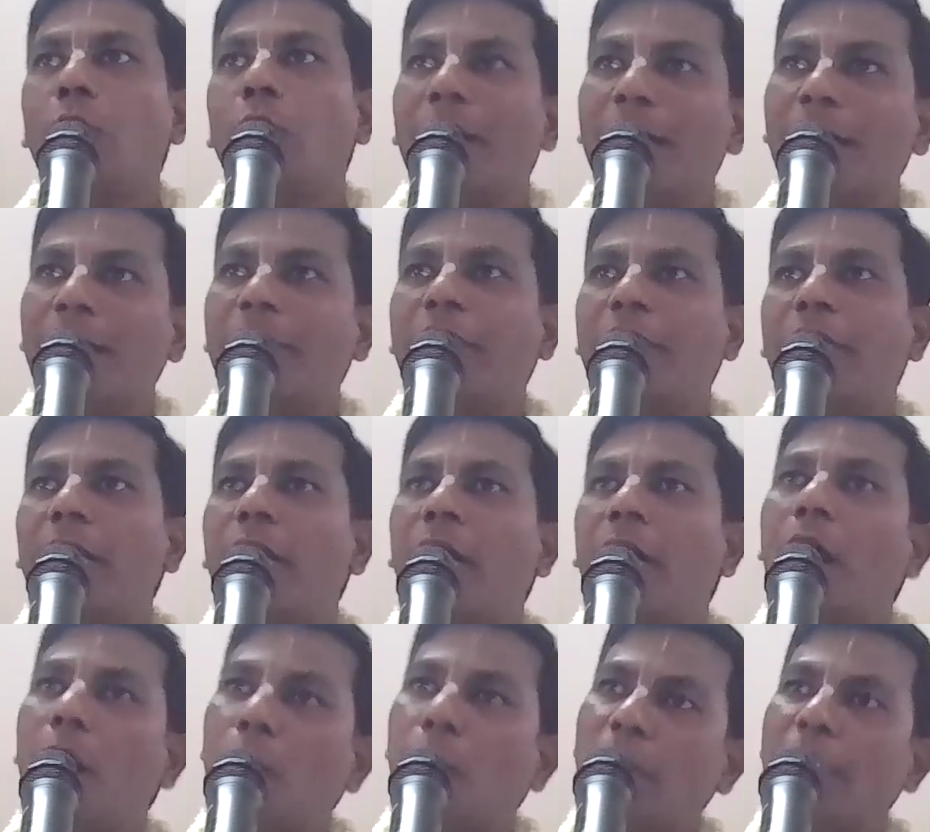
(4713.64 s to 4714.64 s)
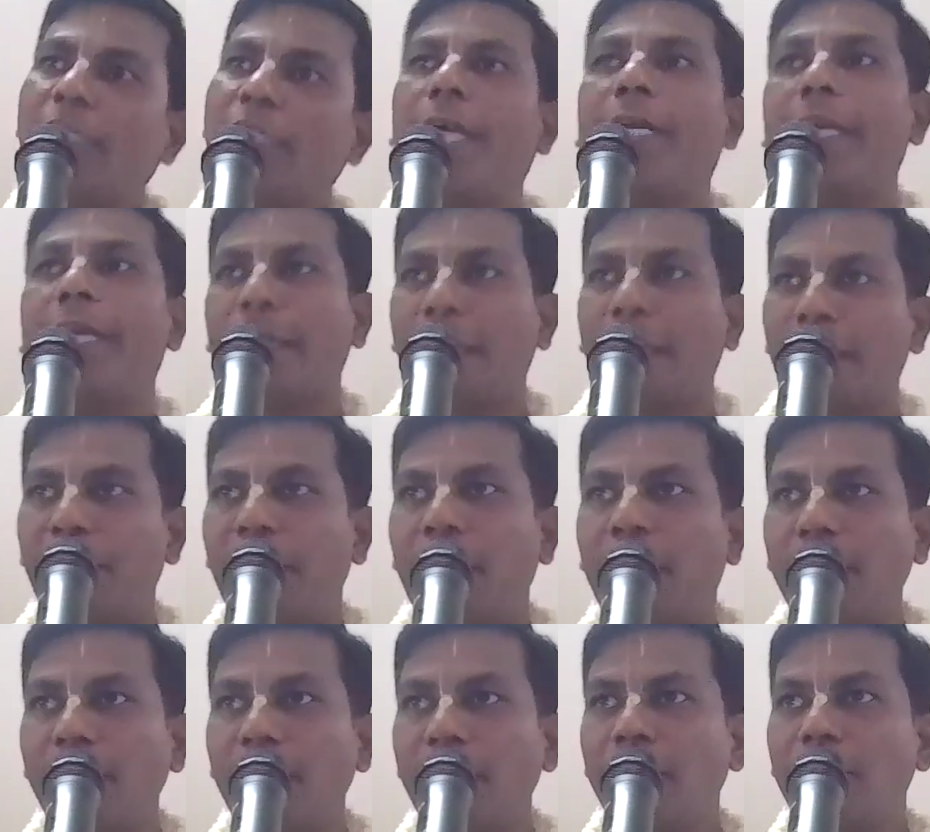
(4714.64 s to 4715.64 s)
to understand how the chanting can be
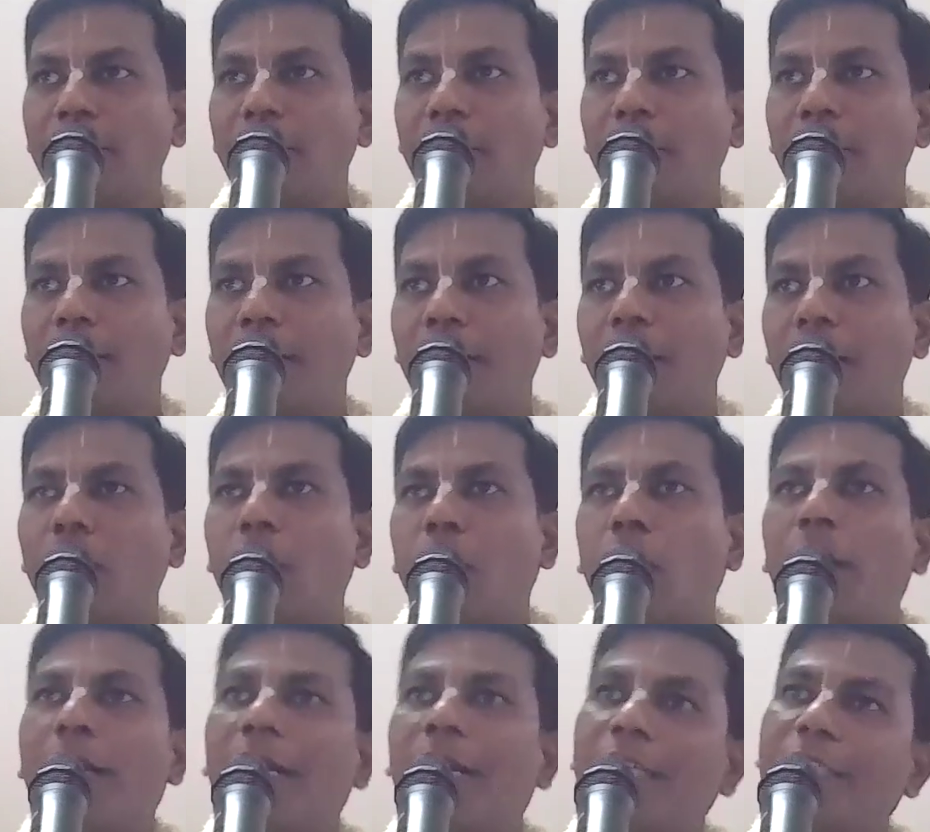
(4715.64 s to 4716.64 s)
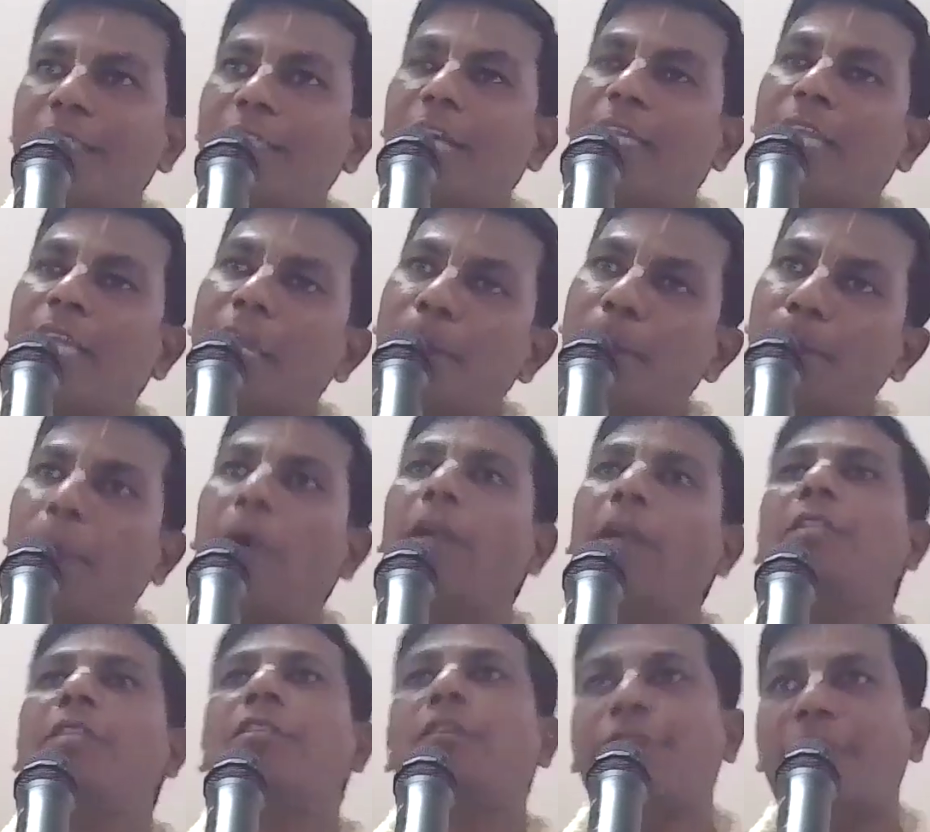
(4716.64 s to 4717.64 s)
done, to understand the
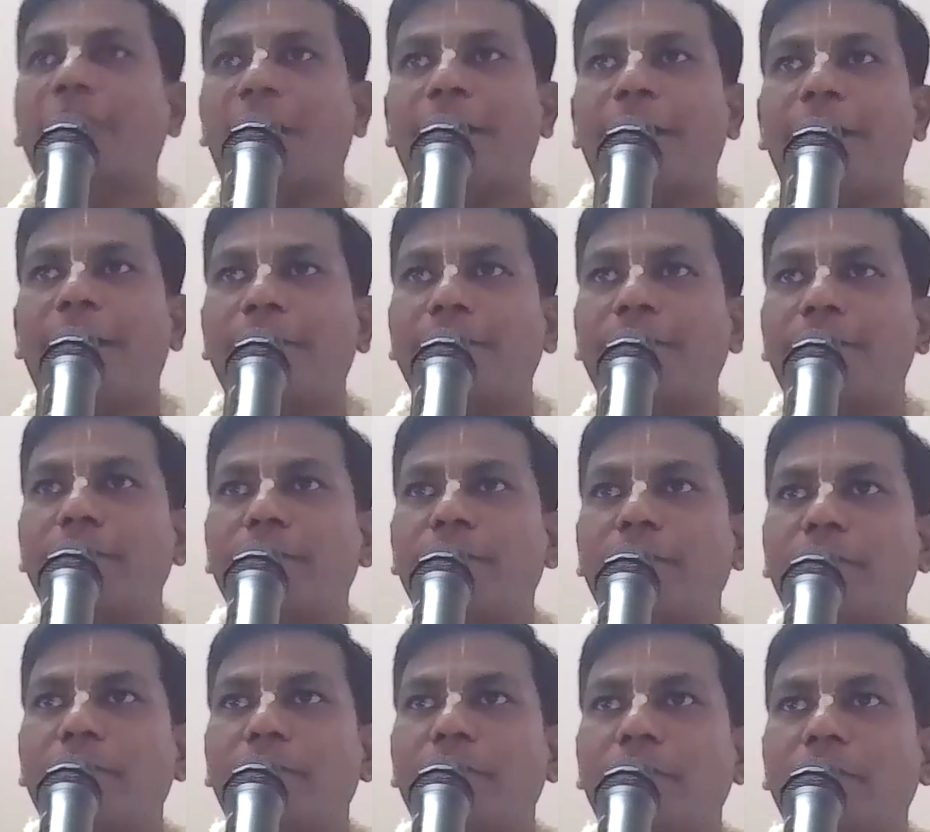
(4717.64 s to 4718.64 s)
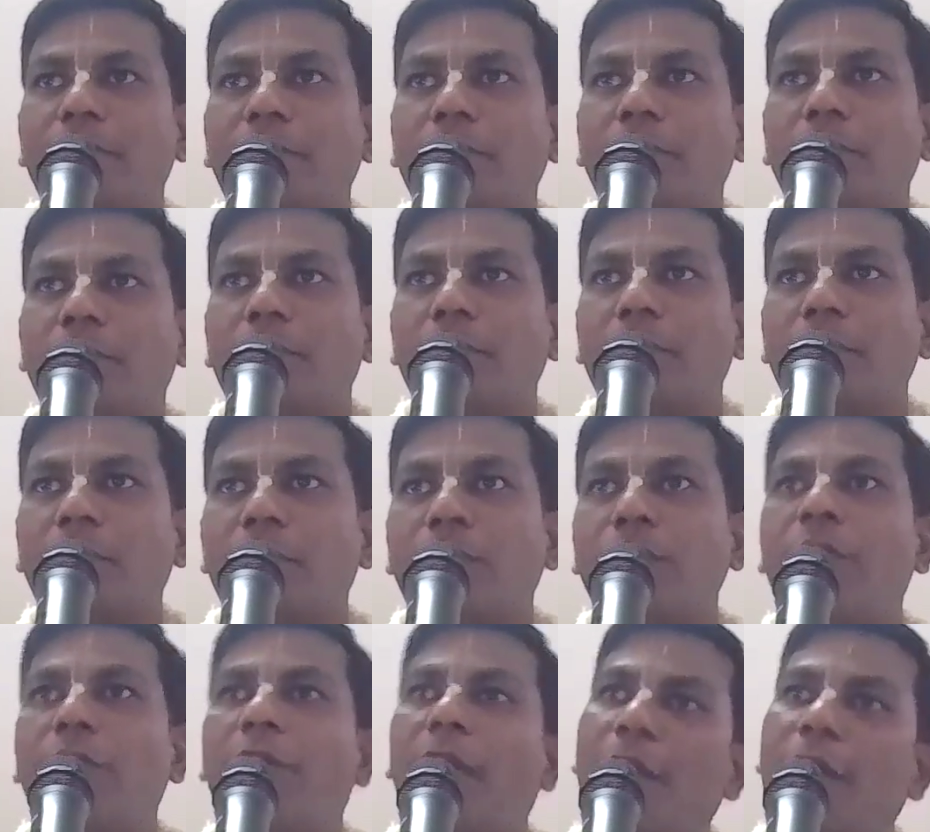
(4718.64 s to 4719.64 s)
importance of chanting.
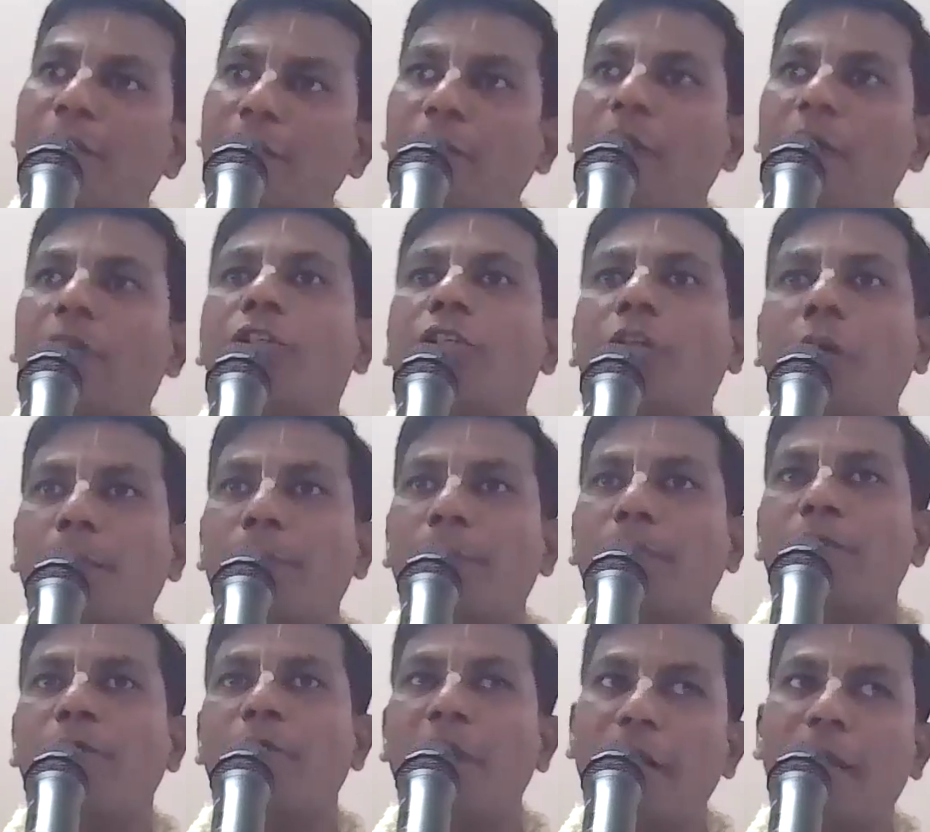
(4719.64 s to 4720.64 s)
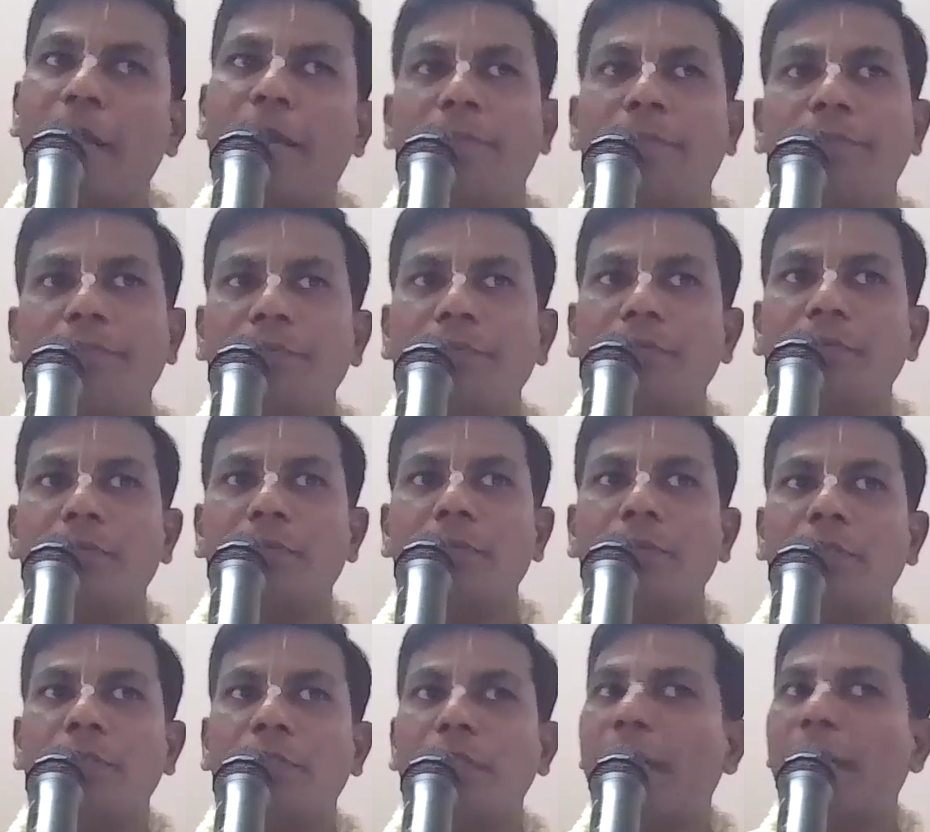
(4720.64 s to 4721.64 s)
We will have a workshop one day.
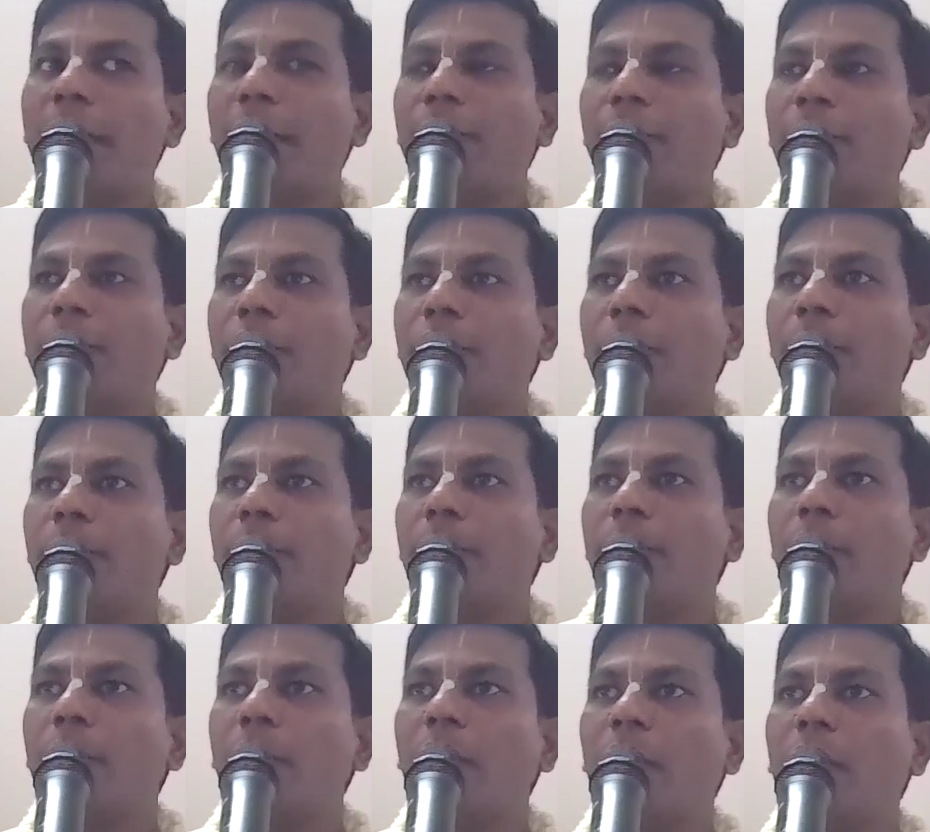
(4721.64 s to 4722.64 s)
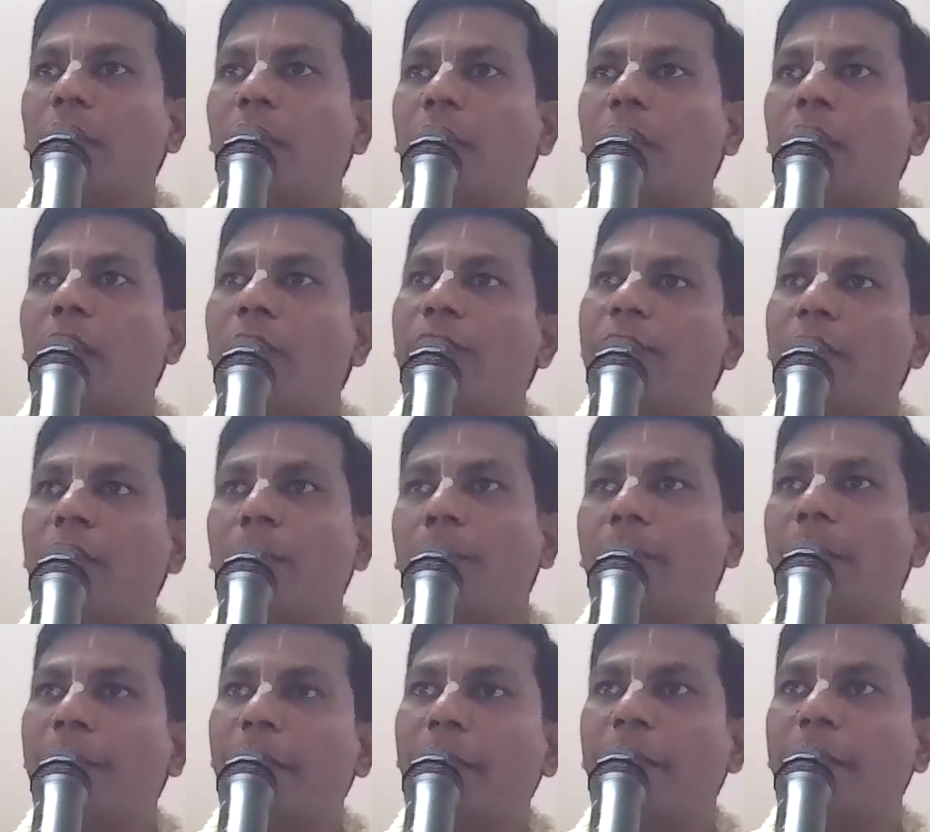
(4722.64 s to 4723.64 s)
Chanting workshop, okay, after
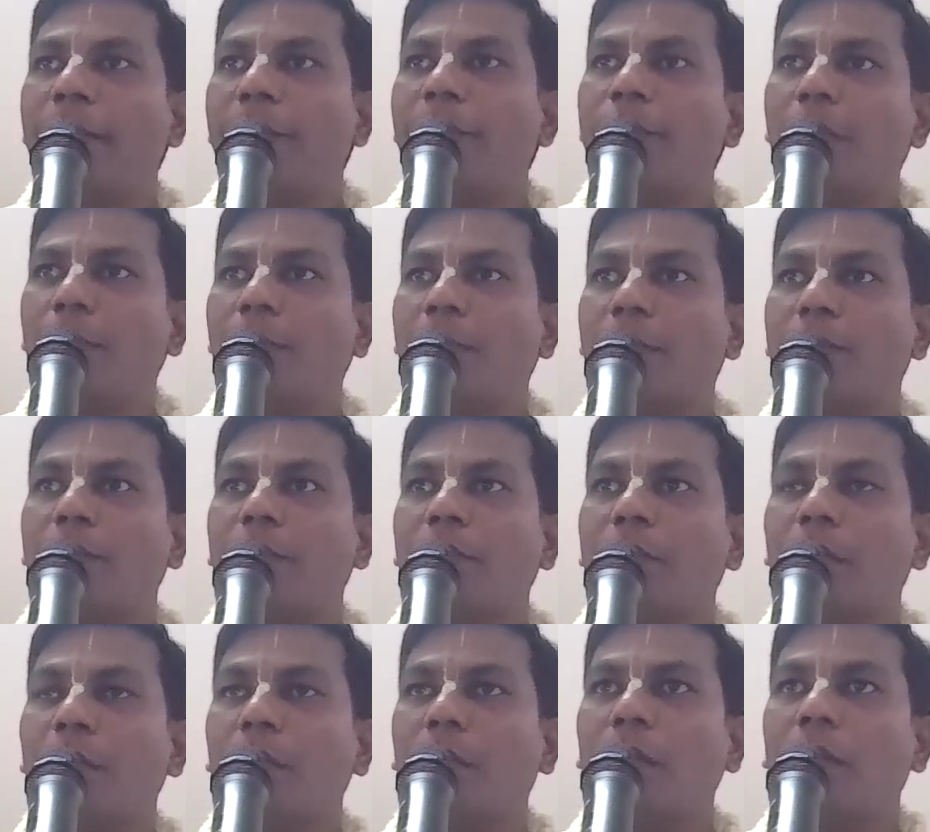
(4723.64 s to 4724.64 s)
completing 18 chapters.